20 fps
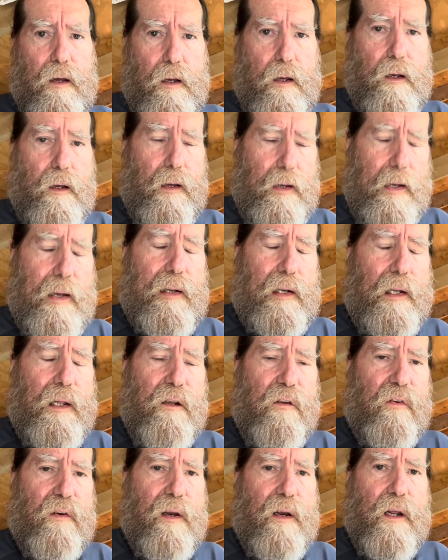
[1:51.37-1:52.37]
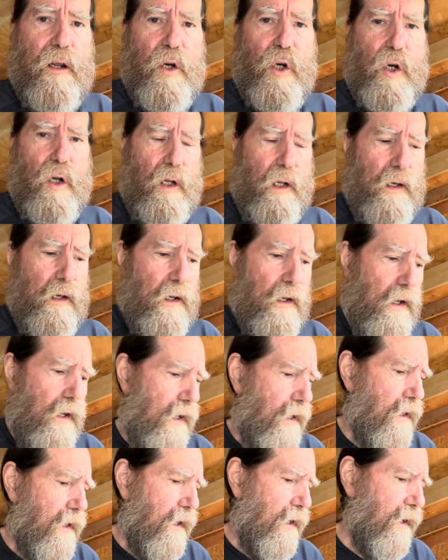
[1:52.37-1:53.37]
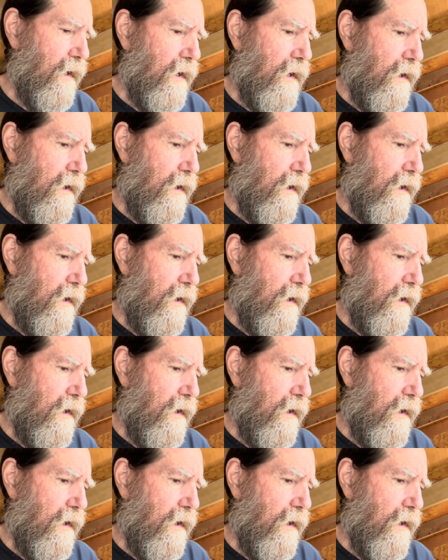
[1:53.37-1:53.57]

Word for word: at least initially, and then.